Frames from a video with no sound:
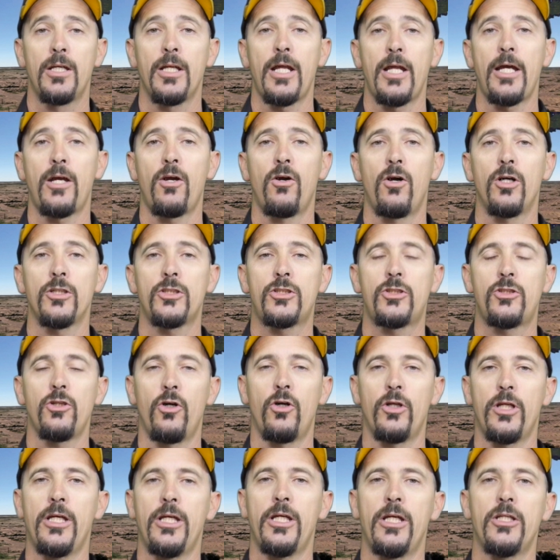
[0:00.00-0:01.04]
G'day guys,
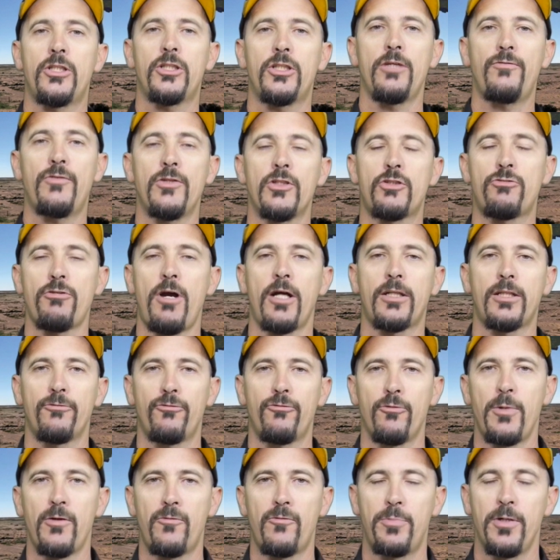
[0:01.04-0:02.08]
John here, Chief Instructor
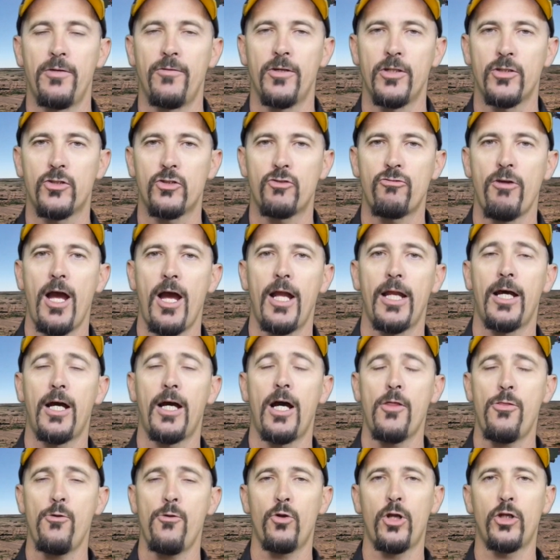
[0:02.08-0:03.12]
from FPV Australia.
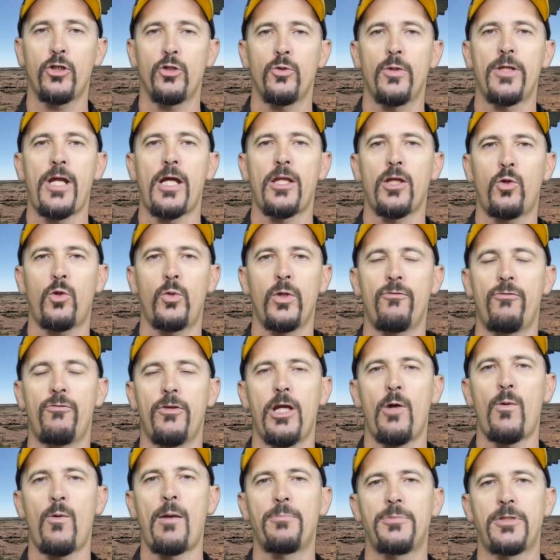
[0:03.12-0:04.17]
I thought I'd do another quick
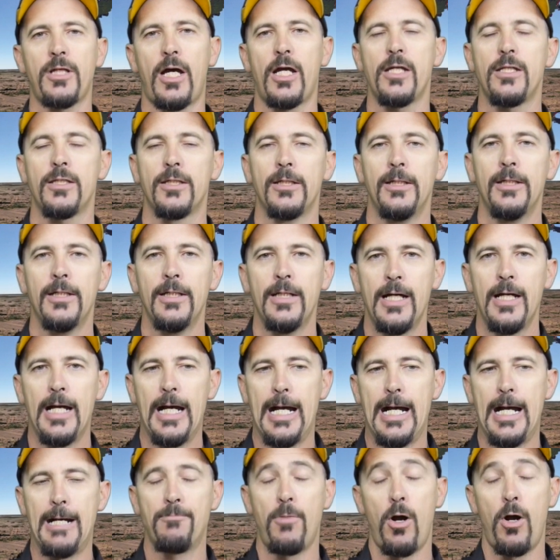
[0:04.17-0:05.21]
video update
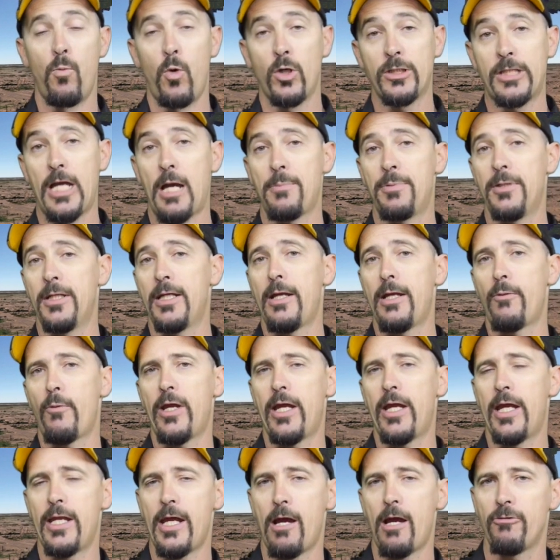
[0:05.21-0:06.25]
on what's happening
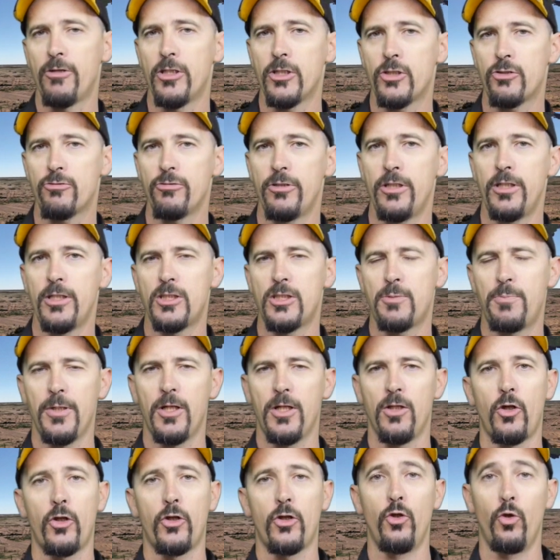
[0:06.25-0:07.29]
in our industry. There's been
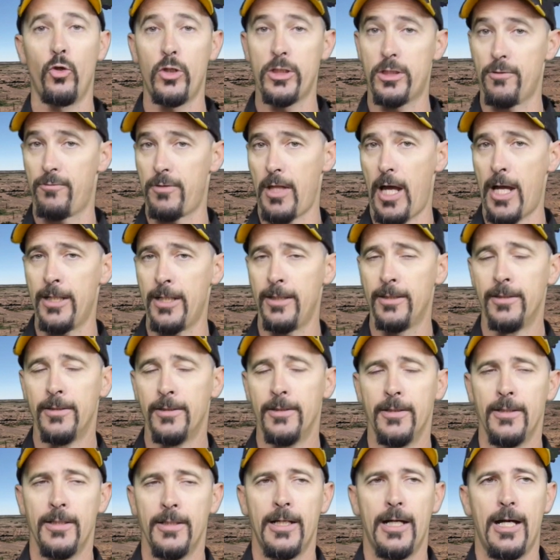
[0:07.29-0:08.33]
a lot of noise of late,
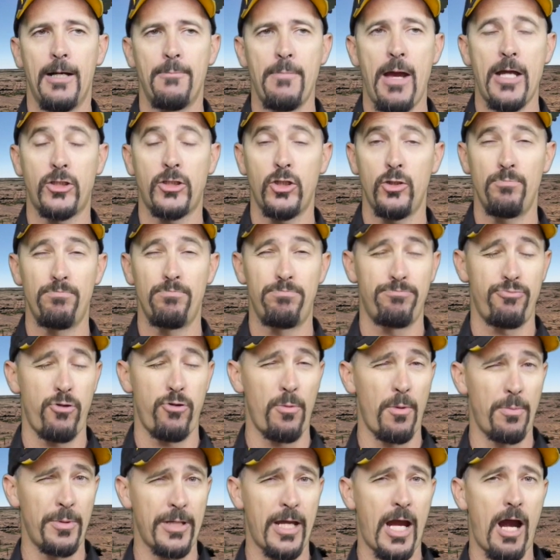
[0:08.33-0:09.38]
as you
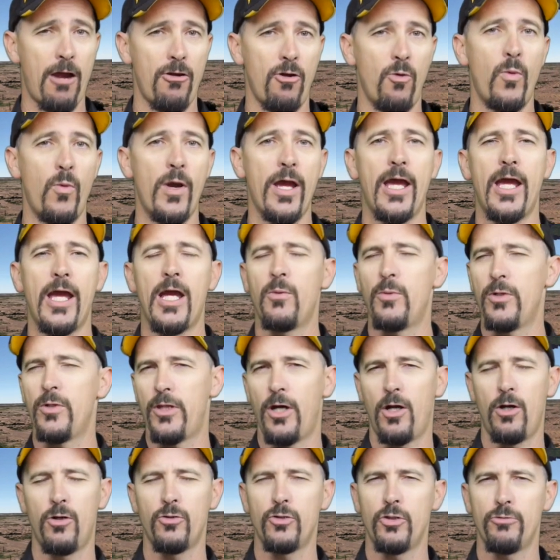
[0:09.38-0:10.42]
probably are aware, with the
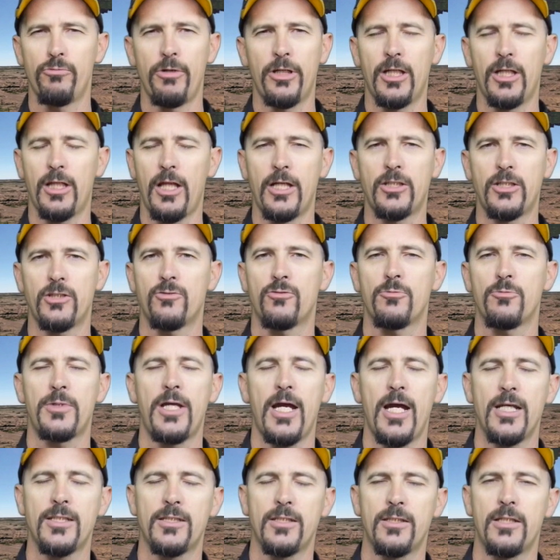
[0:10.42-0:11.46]
whole new regulations from
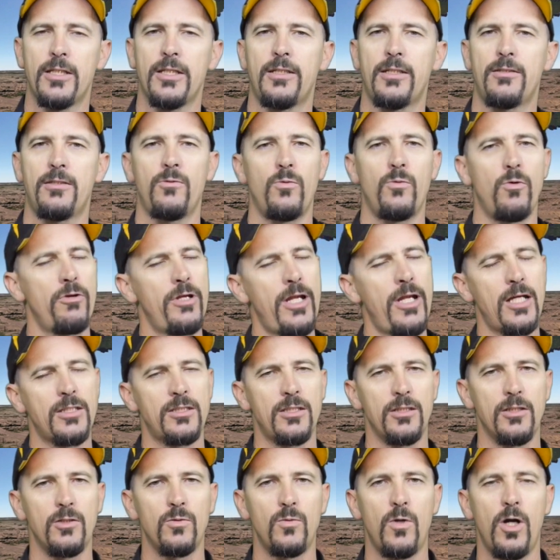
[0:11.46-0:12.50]
CASA that were announced
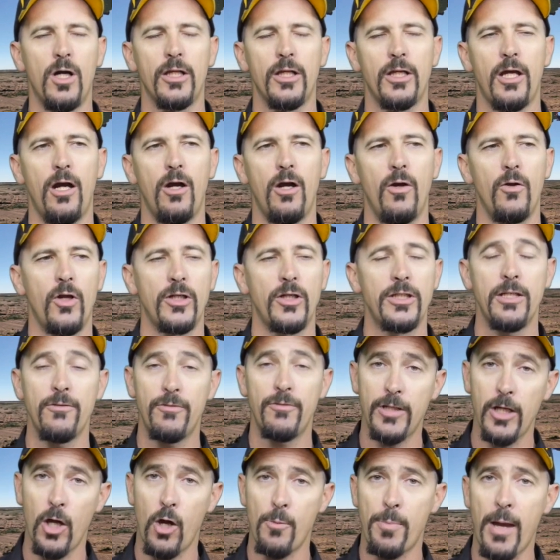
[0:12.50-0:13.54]
a little while ago. And I did a
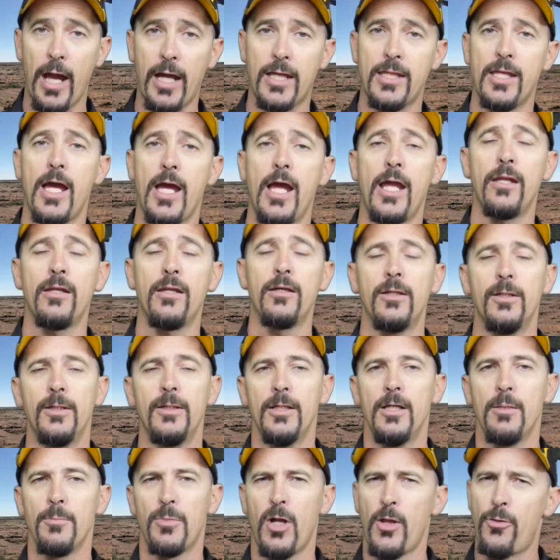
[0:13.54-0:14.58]
video back then,
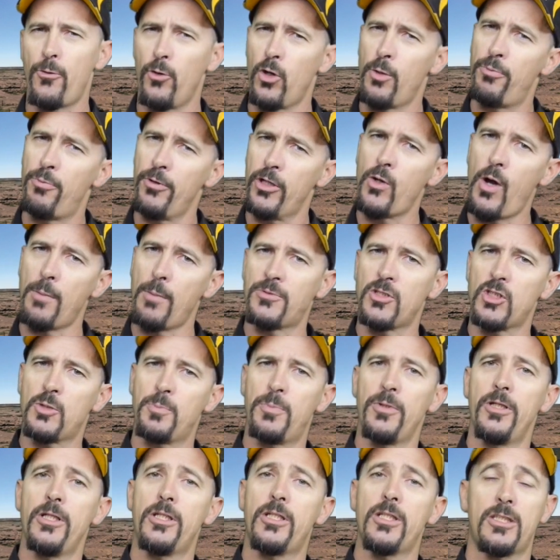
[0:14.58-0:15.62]
but I thought I'd bring you up to
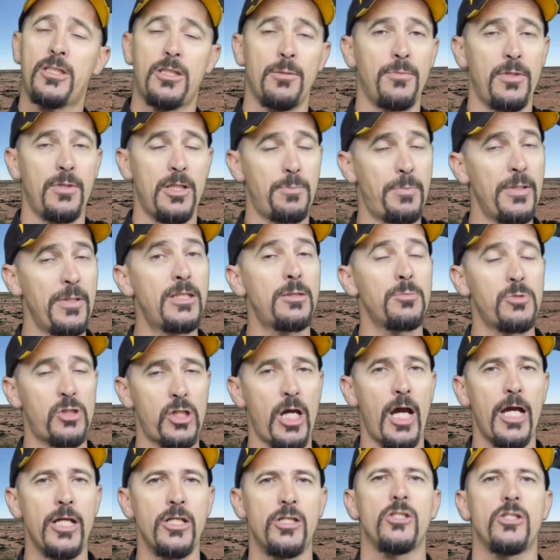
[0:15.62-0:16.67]
speed because there's been some
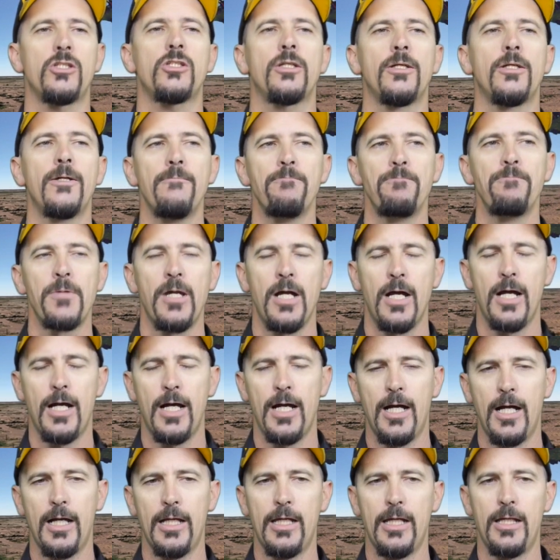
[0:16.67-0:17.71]
changes
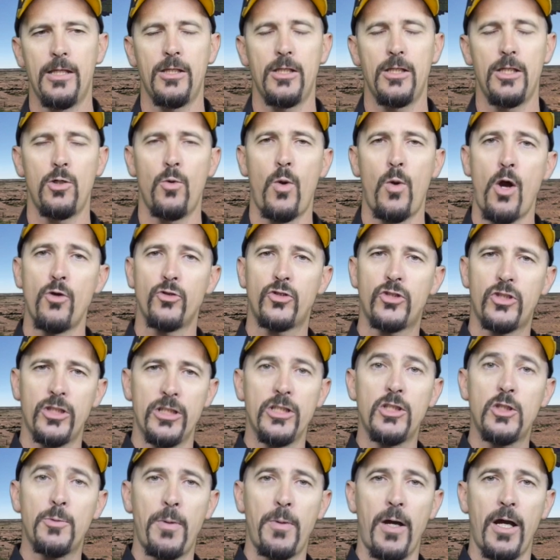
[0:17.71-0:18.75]
in the
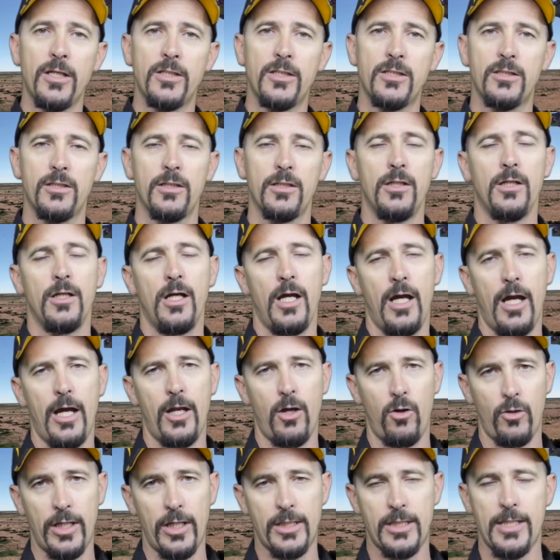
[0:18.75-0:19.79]
UOC space, and
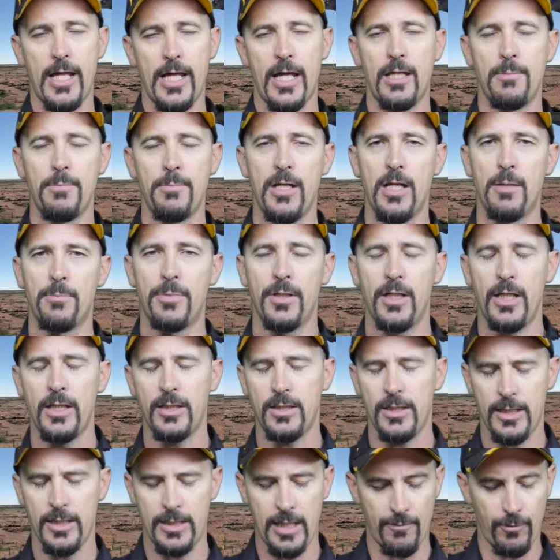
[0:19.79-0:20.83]
I'll get to that in a minute. But
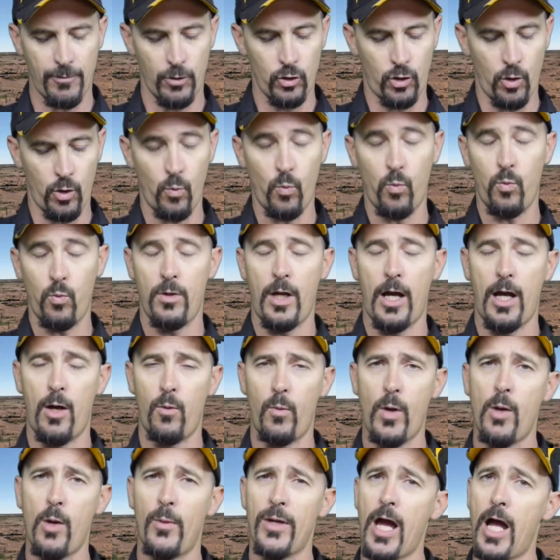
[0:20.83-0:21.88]
let's have a look at
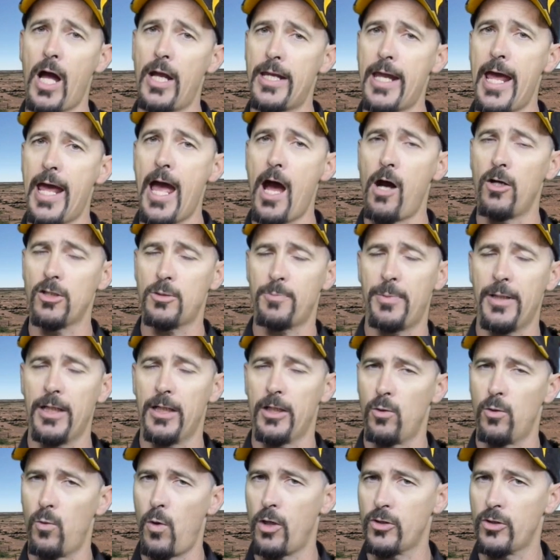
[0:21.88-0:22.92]
where we are now. It's been a
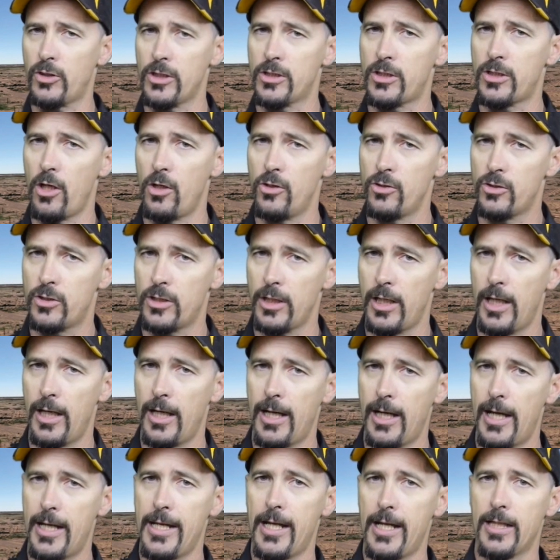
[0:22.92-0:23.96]
little while since those
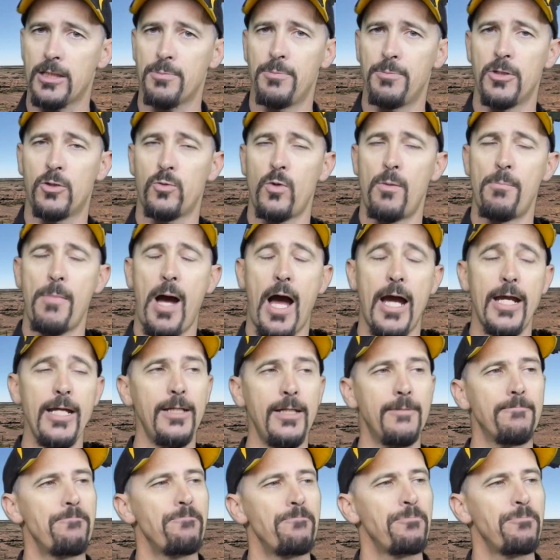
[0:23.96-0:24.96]
announcements were made.